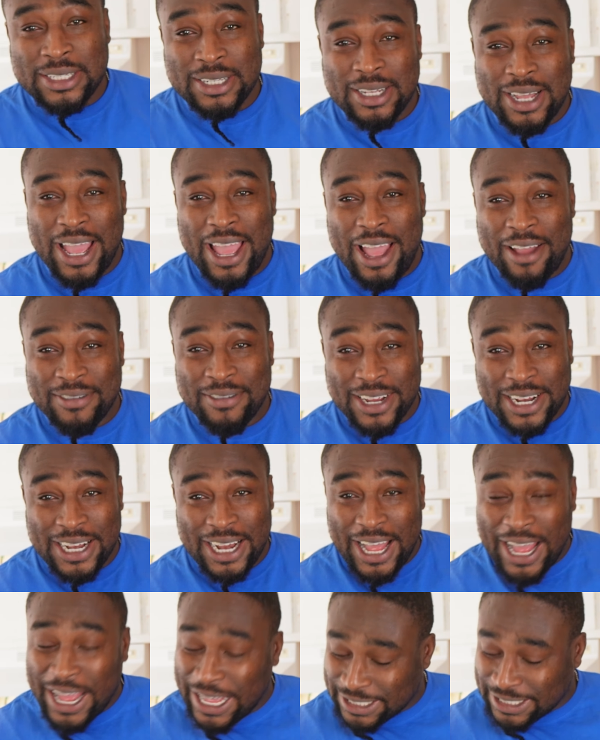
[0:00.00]
I have the
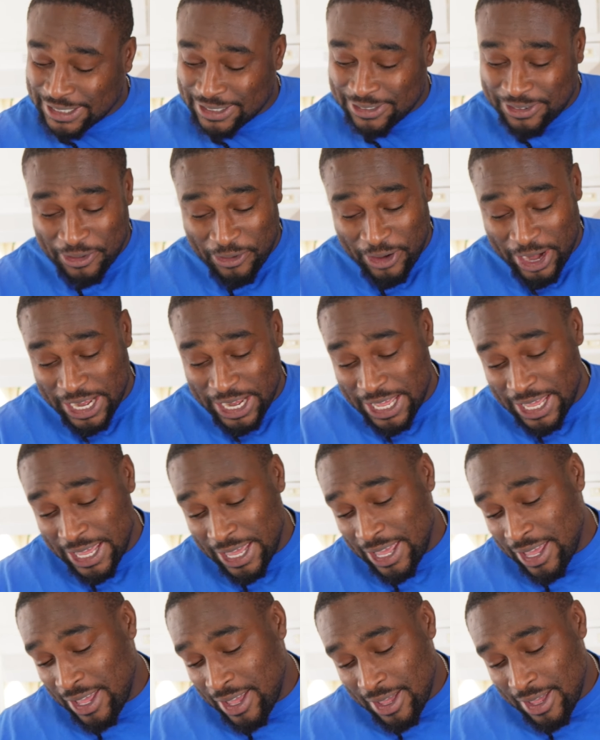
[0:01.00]
glass ready,
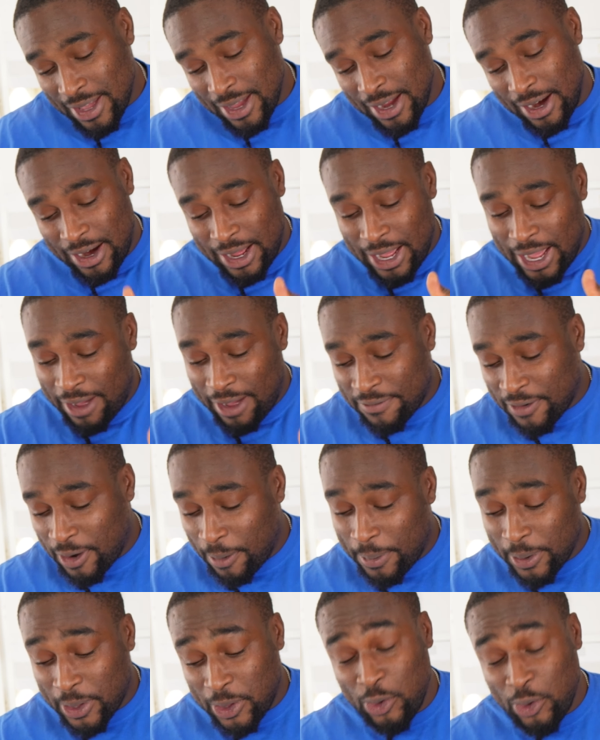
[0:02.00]
and I have a
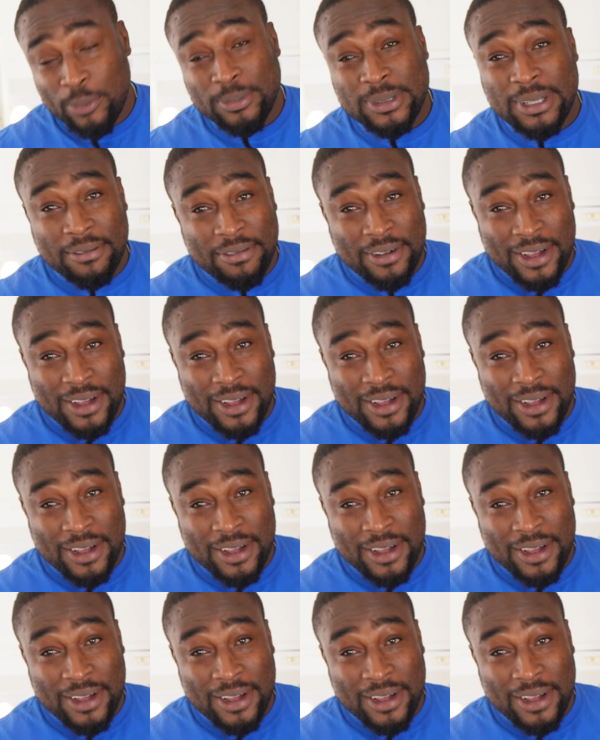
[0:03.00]
couple cubes of